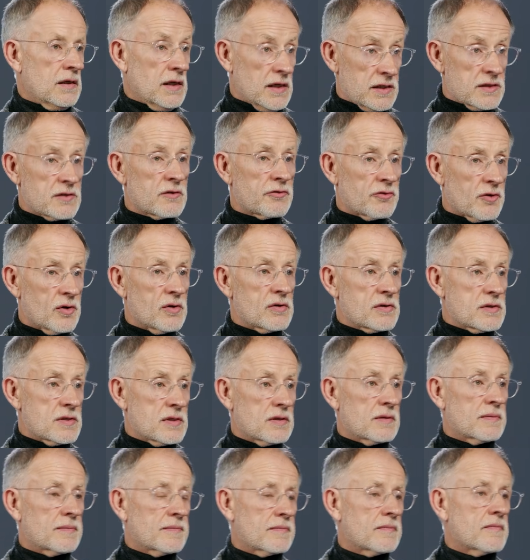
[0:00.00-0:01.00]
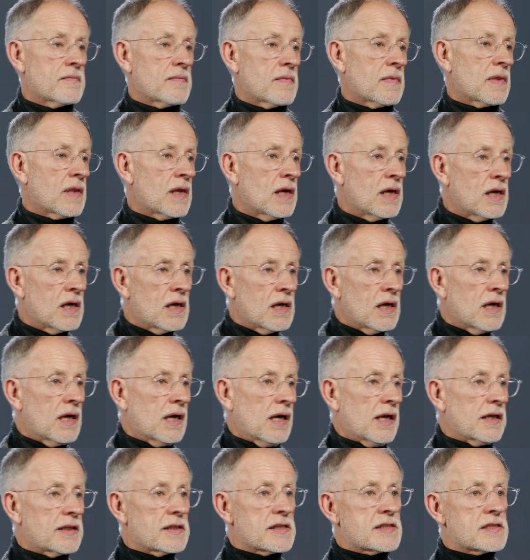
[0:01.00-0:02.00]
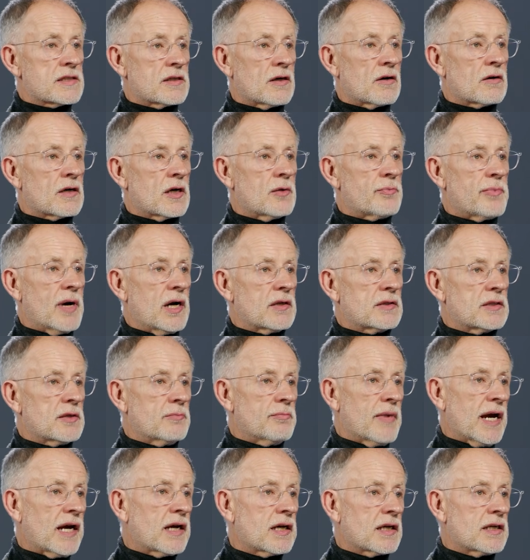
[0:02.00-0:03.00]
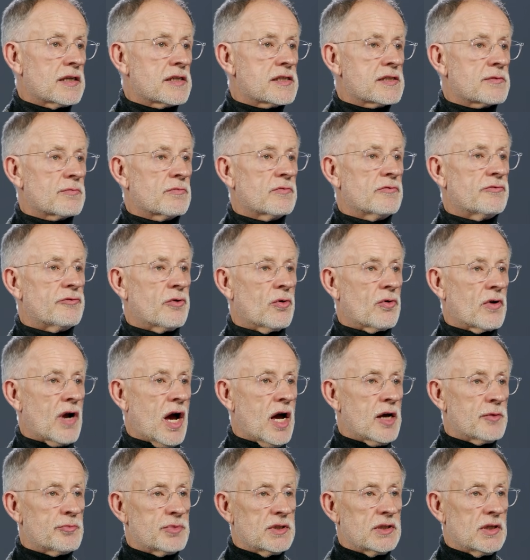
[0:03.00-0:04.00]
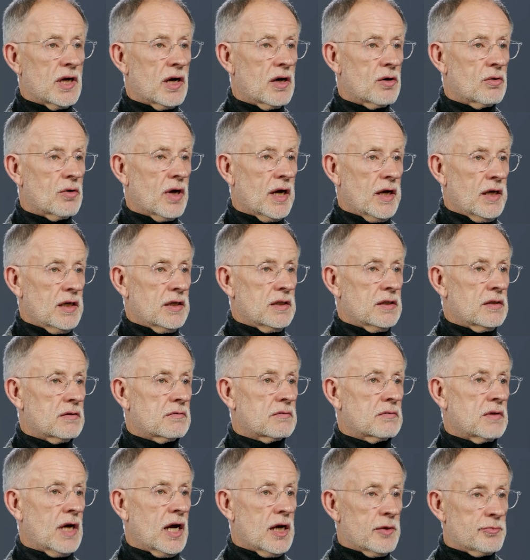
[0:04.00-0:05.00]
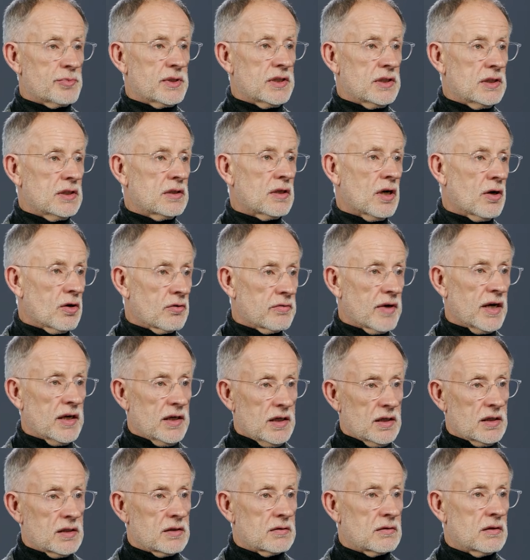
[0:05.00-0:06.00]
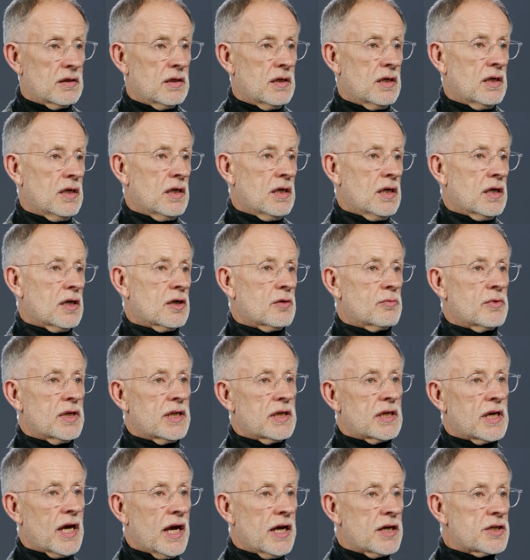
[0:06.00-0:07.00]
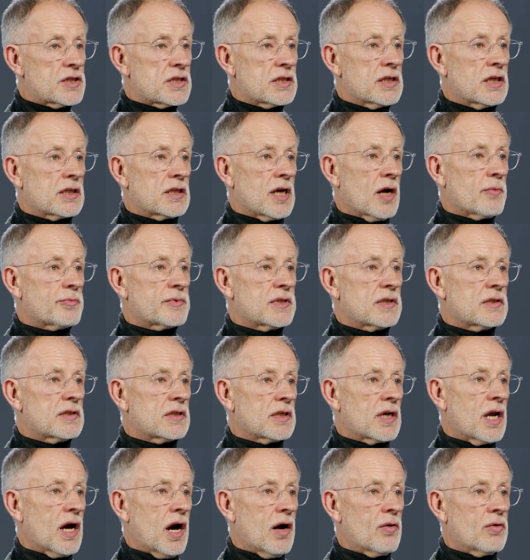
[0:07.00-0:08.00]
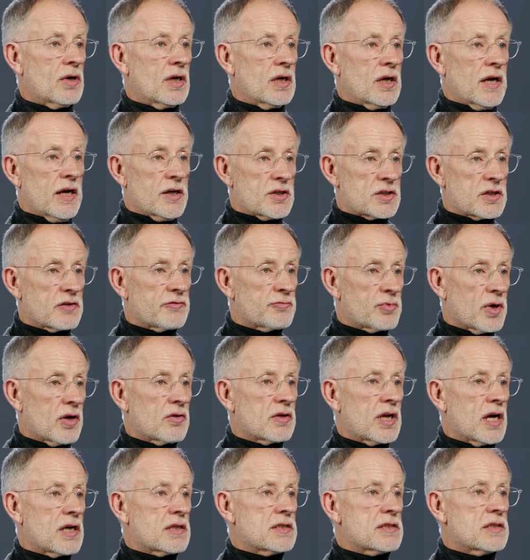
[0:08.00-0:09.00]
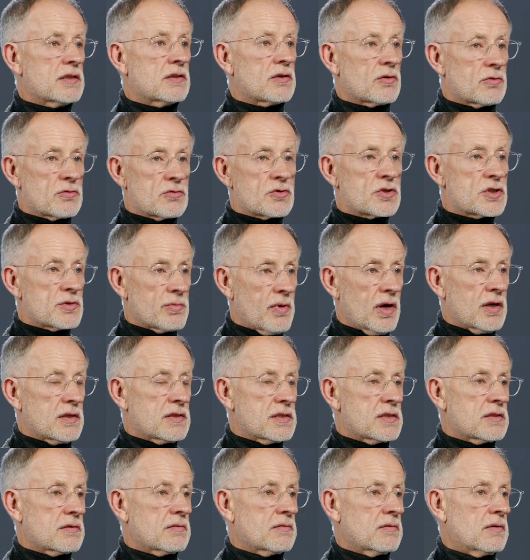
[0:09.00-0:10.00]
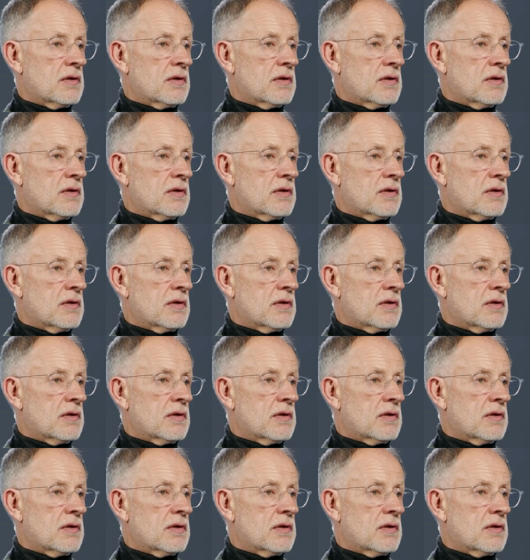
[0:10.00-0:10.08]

Yes, of course. Let us talk about the mechanism for IPOA, IP over air, communication adopted in our HF products at Rohde and Schwarz.